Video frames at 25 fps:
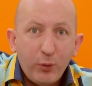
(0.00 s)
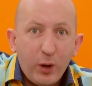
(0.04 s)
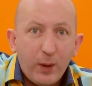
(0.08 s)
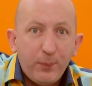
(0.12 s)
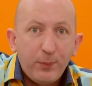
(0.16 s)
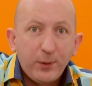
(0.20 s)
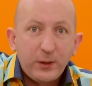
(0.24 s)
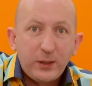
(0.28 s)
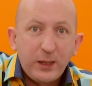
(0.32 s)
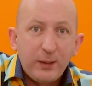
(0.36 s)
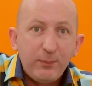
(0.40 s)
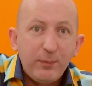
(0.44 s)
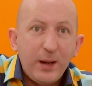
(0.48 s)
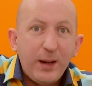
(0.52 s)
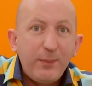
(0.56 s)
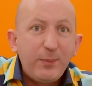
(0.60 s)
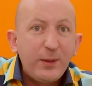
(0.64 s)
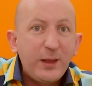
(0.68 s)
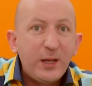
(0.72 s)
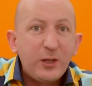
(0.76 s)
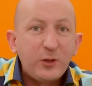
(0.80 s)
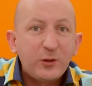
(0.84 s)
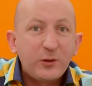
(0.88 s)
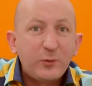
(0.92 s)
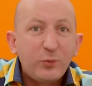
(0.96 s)
property.
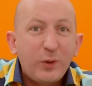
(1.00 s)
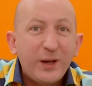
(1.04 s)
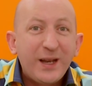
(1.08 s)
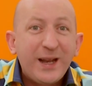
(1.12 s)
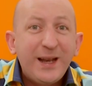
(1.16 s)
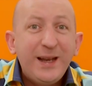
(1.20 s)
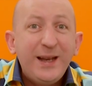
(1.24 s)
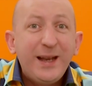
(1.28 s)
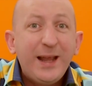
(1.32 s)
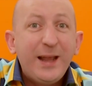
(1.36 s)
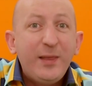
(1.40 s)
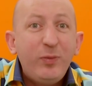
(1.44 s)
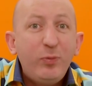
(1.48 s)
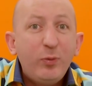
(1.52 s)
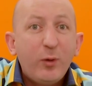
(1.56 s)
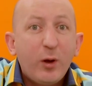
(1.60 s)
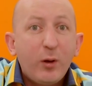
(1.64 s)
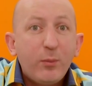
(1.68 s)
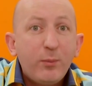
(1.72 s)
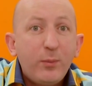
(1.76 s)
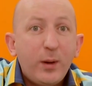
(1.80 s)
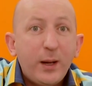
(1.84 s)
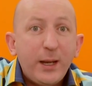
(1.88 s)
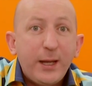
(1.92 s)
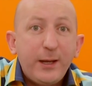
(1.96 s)
Maybe they just want to lend
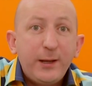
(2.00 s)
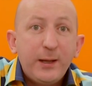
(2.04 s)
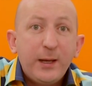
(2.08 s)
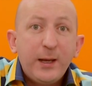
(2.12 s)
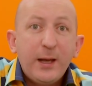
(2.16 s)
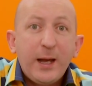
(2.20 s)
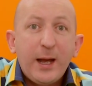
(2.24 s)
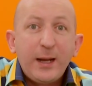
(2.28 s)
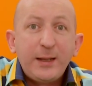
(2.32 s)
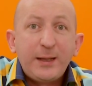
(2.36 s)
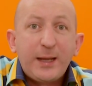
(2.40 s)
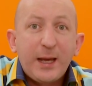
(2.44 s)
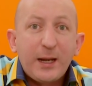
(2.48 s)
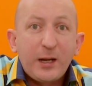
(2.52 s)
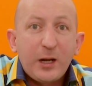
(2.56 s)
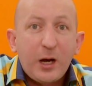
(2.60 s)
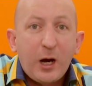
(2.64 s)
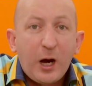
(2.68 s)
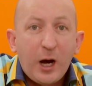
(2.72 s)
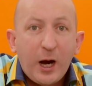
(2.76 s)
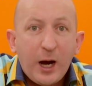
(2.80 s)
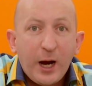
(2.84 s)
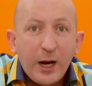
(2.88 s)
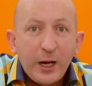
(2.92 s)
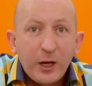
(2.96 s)
their money and get
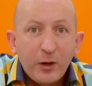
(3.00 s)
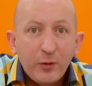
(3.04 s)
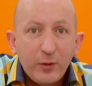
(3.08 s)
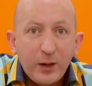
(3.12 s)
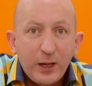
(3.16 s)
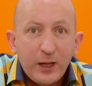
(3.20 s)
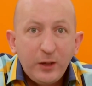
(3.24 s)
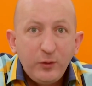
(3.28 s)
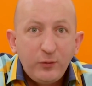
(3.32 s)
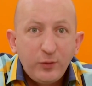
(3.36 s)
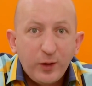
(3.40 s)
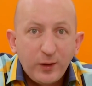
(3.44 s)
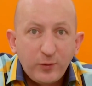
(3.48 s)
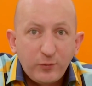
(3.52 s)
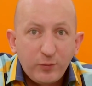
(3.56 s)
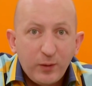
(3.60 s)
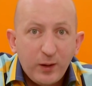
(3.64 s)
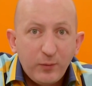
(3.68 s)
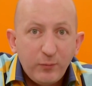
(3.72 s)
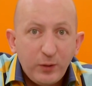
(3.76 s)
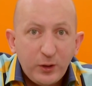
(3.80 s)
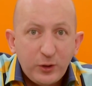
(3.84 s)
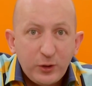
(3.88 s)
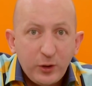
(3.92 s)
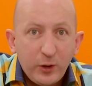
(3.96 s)
a higher interest
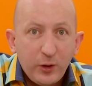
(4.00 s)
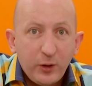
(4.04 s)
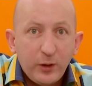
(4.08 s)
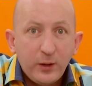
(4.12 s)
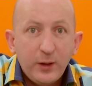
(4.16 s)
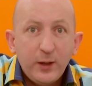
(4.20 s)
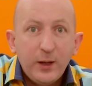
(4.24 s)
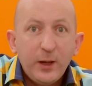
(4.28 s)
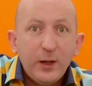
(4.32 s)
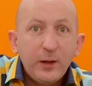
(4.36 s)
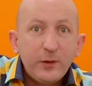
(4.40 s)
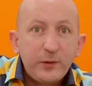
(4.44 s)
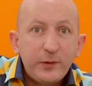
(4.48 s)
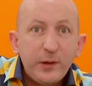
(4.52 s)
rate return.